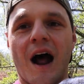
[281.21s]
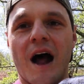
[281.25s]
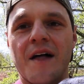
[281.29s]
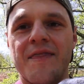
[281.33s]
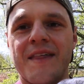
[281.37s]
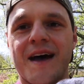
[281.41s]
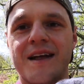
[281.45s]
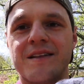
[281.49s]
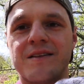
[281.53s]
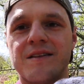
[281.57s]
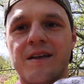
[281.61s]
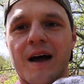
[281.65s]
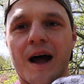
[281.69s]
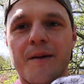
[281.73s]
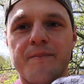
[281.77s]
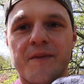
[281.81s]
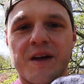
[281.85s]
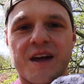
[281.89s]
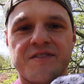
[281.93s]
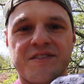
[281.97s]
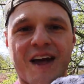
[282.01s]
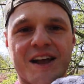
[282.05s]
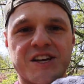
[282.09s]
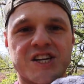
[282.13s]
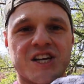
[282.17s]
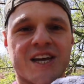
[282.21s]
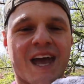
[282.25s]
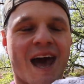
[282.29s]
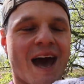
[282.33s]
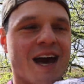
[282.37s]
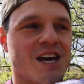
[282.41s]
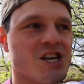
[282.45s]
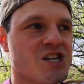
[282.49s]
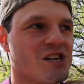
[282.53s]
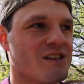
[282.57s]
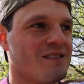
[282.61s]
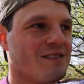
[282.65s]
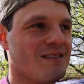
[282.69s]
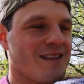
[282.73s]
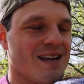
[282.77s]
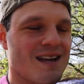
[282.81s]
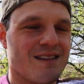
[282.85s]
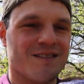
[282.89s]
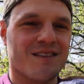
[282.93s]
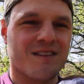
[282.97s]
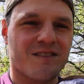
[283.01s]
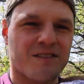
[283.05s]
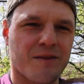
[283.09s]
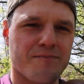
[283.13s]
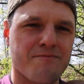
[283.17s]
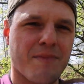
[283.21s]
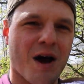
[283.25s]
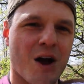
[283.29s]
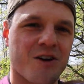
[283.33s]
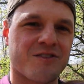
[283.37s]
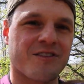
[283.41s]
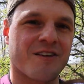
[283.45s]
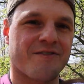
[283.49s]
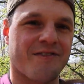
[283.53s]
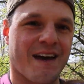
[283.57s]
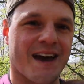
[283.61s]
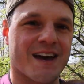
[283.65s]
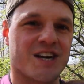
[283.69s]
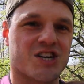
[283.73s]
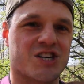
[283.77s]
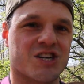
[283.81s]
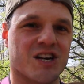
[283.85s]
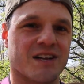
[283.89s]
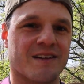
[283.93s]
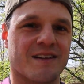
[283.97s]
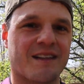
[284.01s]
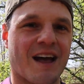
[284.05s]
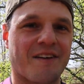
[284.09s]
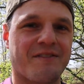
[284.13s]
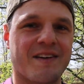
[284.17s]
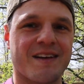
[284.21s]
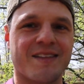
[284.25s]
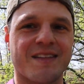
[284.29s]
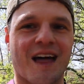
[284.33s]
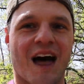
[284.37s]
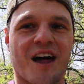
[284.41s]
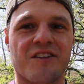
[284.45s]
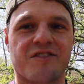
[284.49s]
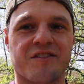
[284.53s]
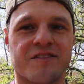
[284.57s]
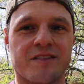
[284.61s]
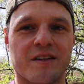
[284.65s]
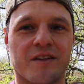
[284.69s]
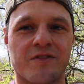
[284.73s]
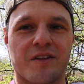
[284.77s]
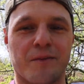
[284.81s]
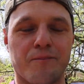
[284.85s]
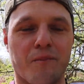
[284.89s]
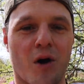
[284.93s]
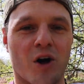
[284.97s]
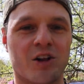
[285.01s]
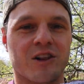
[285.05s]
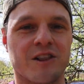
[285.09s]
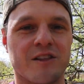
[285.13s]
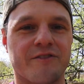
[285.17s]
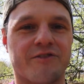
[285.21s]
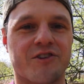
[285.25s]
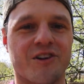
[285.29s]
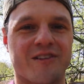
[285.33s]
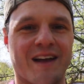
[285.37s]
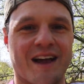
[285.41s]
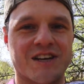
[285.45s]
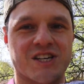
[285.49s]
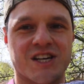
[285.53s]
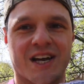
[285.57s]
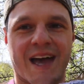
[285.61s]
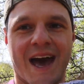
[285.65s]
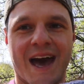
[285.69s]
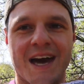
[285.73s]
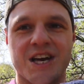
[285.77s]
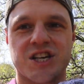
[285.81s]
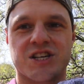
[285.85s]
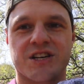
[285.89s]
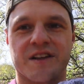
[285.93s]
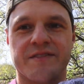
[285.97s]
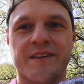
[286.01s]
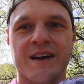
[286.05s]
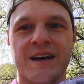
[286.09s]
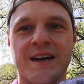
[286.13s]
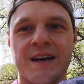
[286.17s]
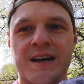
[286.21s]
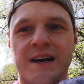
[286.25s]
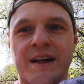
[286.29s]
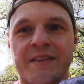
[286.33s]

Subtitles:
and then his education leads into motivation, and I think that's the model of good education.